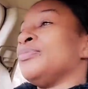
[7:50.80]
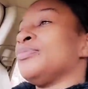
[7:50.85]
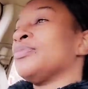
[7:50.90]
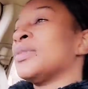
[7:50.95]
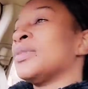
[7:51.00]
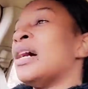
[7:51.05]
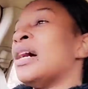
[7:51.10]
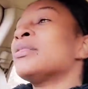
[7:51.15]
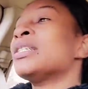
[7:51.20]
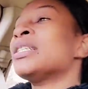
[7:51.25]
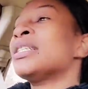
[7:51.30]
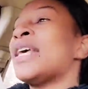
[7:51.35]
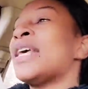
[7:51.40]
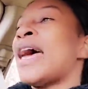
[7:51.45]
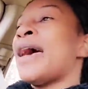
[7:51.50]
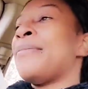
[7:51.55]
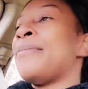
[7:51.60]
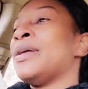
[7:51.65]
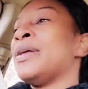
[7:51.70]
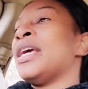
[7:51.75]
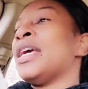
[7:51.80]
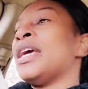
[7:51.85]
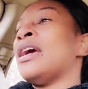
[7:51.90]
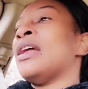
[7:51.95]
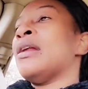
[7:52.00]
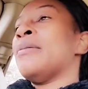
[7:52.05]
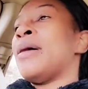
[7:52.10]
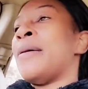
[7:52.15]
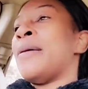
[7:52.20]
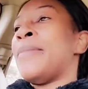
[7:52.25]
I'm just happy to
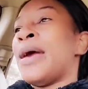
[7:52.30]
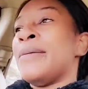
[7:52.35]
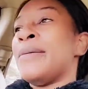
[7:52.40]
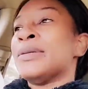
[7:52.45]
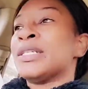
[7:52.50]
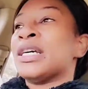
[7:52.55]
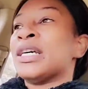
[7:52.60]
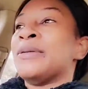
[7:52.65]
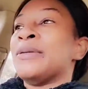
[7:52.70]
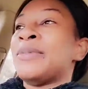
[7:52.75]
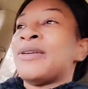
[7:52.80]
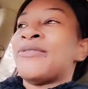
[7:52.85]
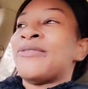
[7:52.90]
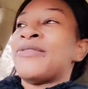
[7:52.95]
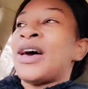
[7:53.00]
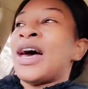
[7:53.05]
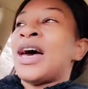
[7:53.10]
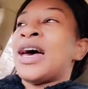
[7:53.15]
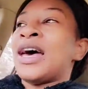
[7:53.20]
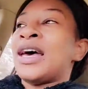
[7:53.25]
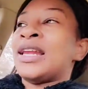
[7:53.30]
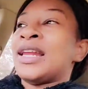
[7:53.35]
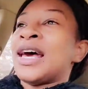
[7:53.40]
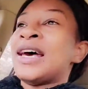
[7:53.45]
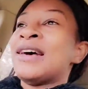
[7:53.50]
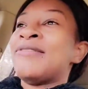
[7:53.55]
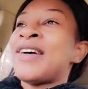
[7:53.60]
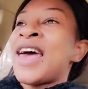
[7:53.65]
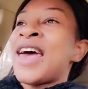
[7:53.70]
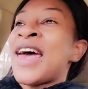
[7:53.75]
hear that my baby's gonna be fine.
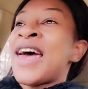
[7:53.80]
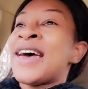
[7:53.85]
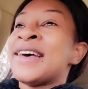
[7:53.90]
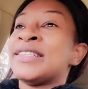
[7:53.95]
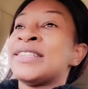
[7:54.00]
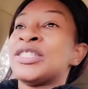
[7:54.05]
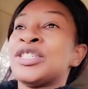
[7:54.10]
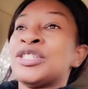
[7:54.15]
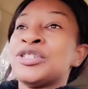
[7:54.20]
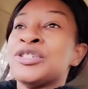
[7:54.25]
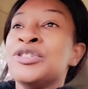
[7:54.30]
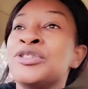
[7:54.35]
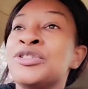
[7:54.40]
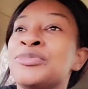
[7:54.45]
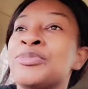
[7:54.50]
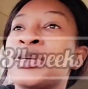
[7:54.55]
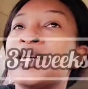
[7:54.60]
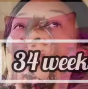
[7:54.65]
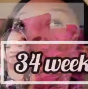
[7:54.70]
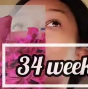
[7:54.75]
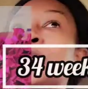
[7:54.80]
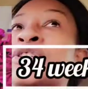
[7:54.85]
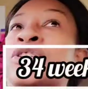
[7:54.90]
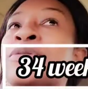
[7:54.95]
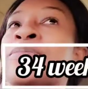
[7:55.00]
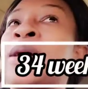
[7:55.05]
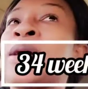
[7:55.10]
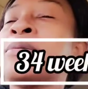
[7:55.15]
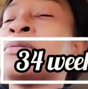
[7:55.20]
I've had 2 premature babies